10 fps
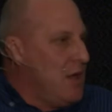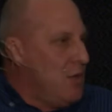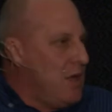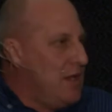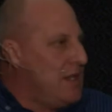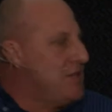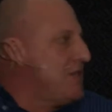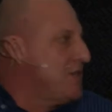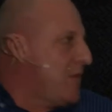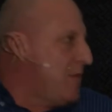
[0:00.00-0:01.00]
we
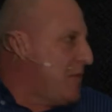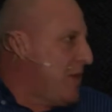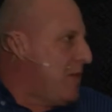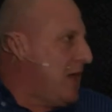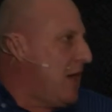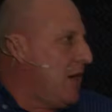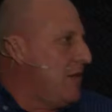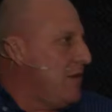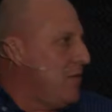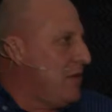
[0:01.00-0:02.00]
distance from the public.
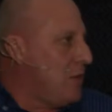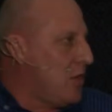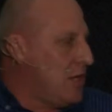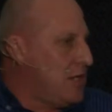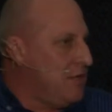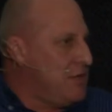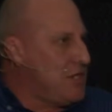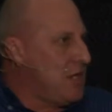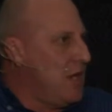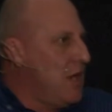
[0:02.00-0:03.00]
However, we've got a
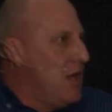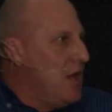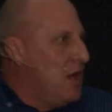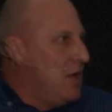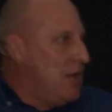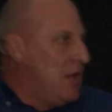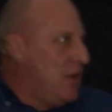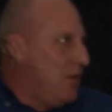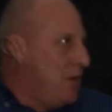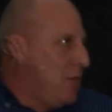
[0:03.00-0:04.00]
division
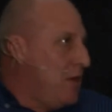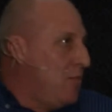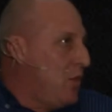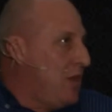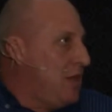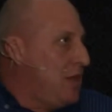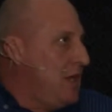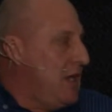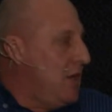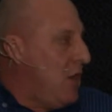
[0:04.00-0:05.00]
there where we employ
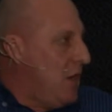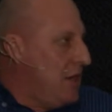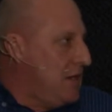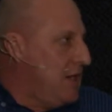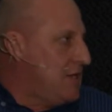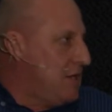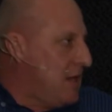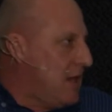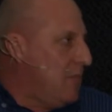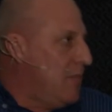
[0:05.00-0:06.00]
3 architects in
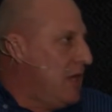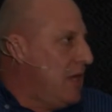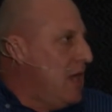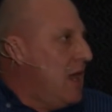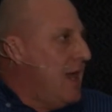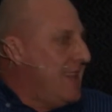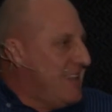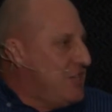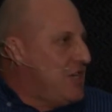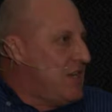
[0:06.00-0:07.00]
the company, and
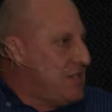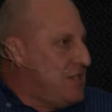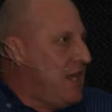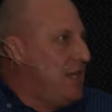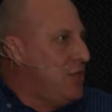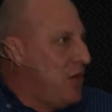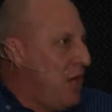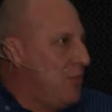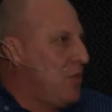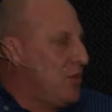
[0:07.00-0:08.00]
they're just there to
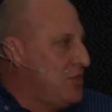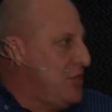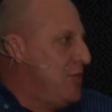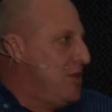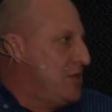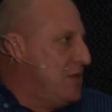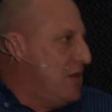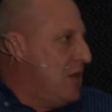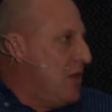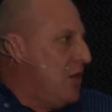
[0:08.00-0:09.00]
help consumers
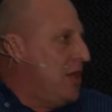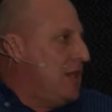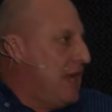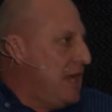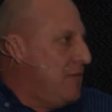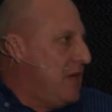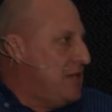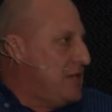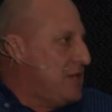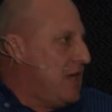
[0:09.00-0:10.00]
on a daily
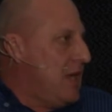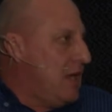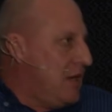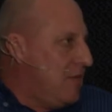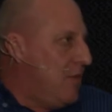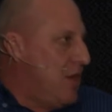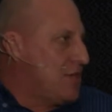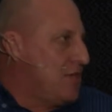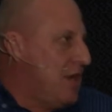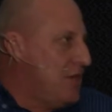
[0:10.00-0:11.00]
basis, and a
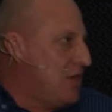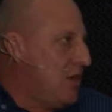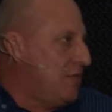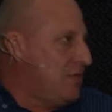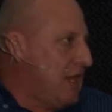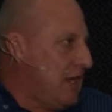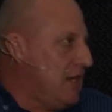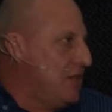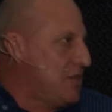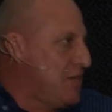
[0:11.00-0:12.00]
vast range of
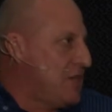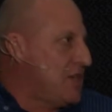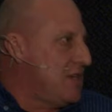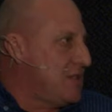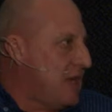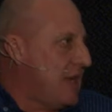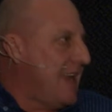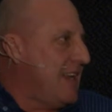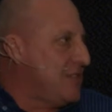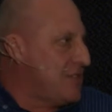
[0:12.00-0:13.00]
technical specialists that
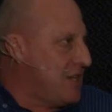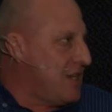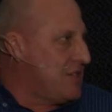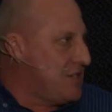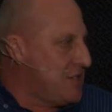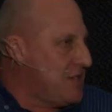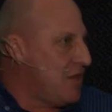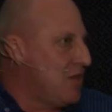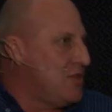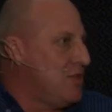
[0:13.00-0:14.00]
can assist the
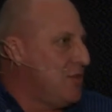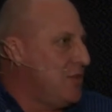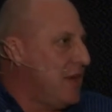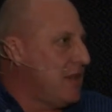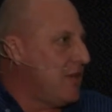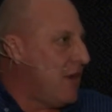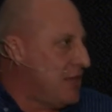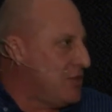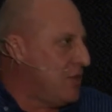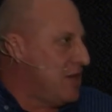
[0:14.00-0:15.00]
consumer to make the
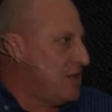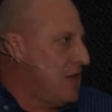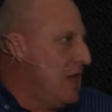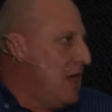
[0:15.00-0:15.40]
right choice.